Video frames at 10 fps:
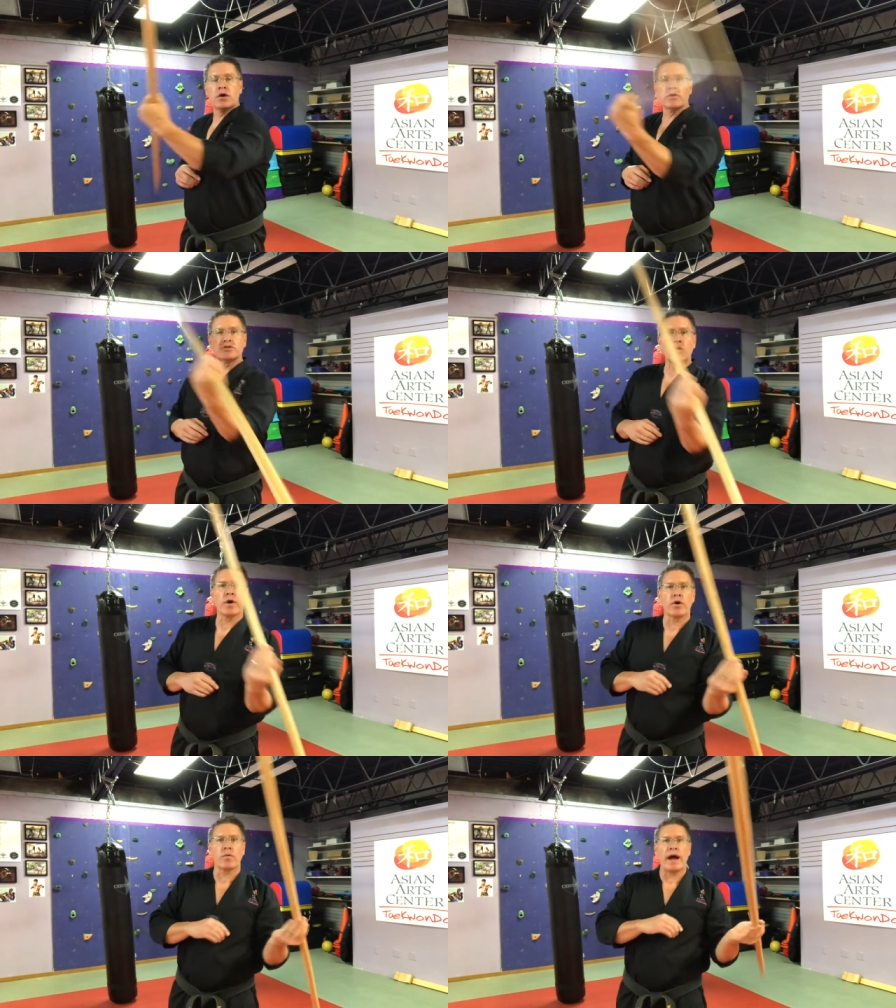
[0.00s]
You're just
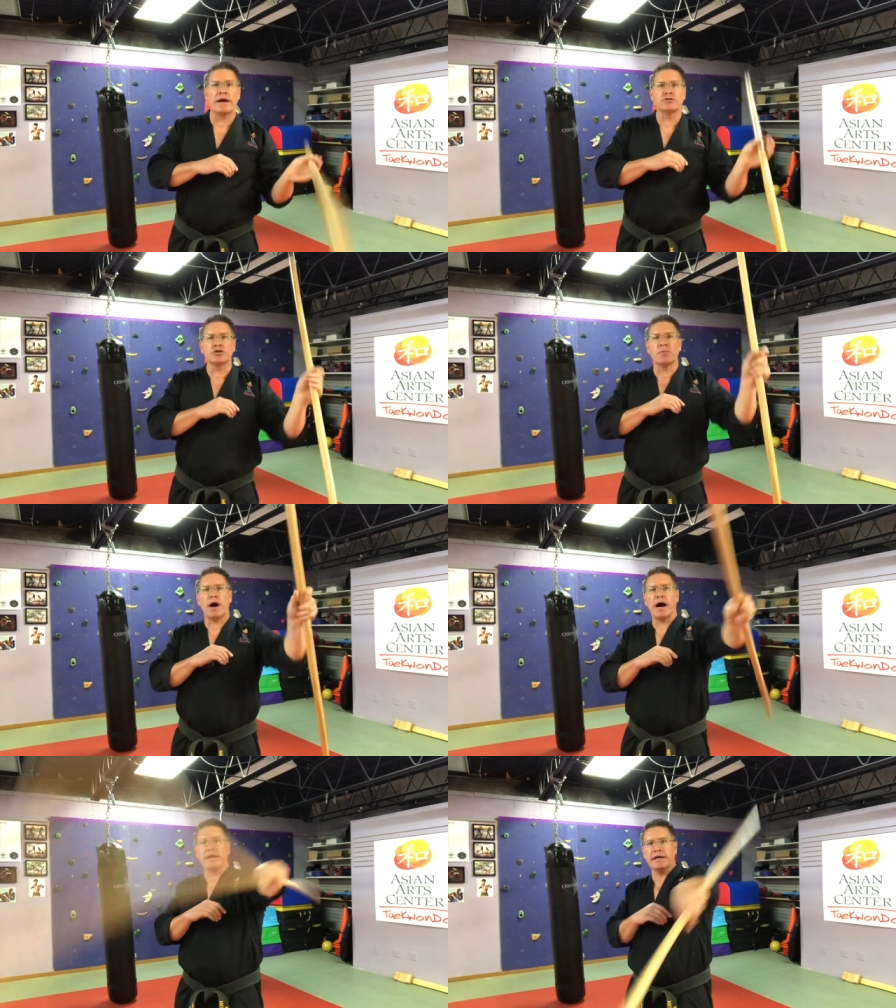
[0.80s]
going around your
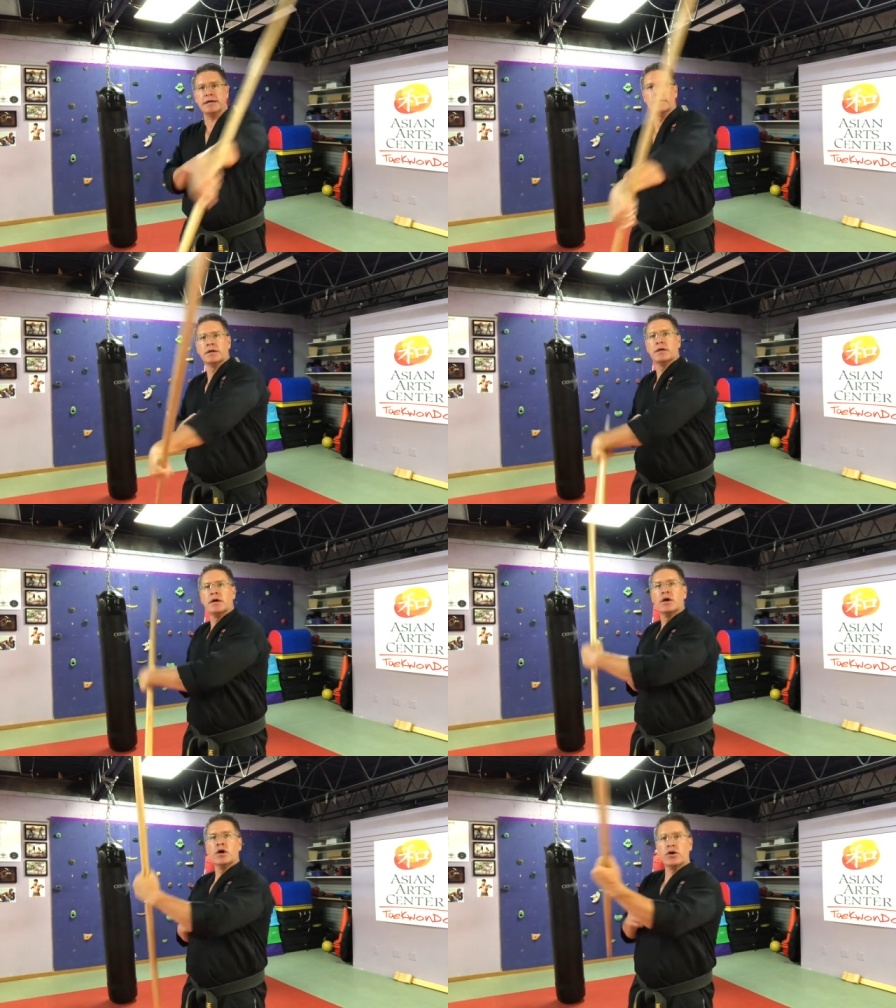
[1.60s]
body.
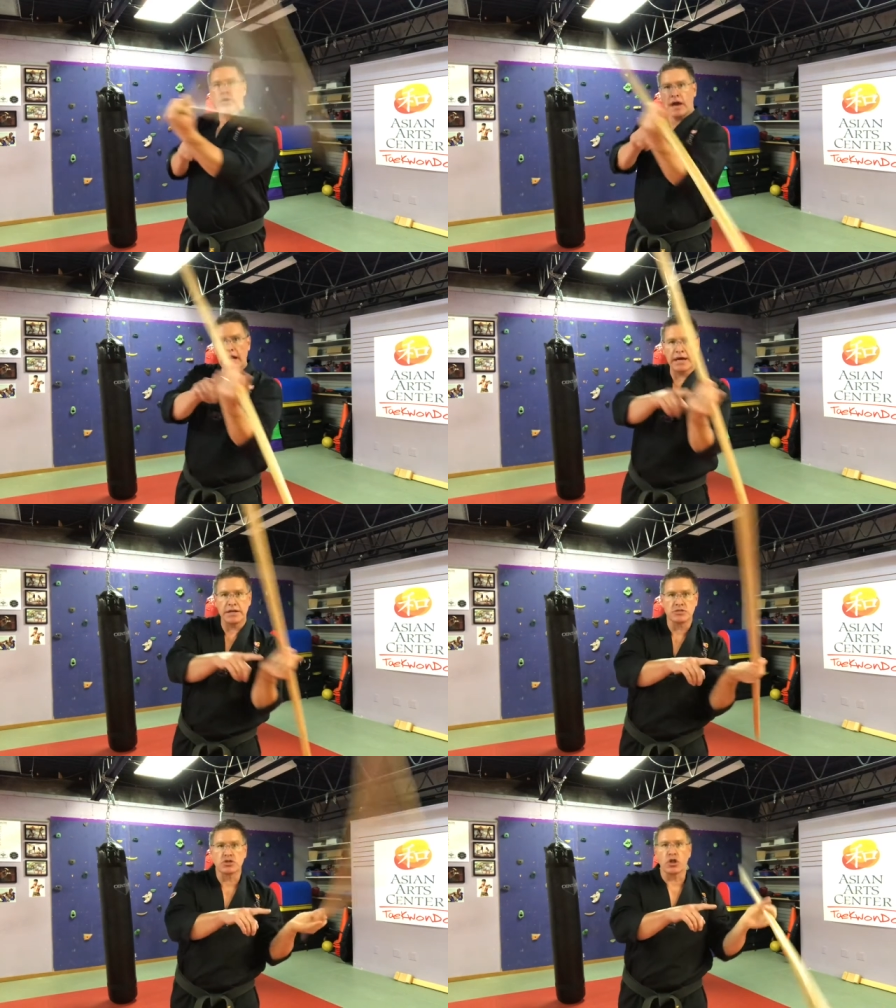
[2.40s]
Your
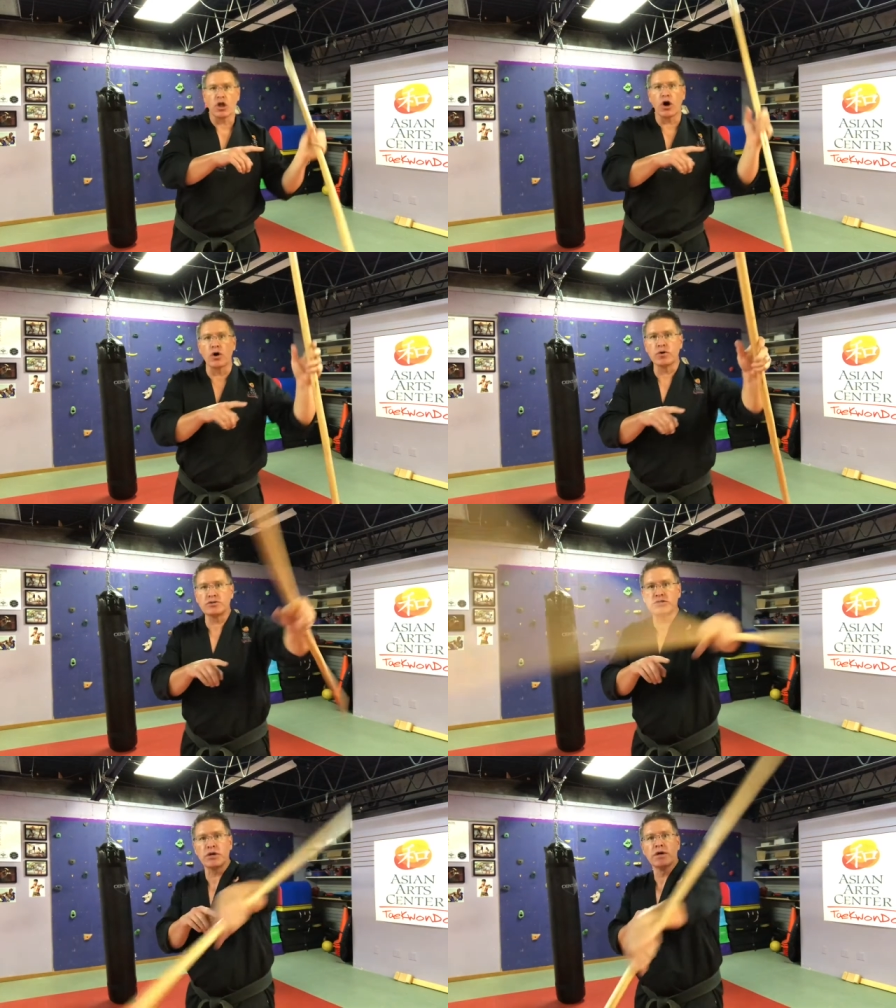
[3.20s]
hand is closed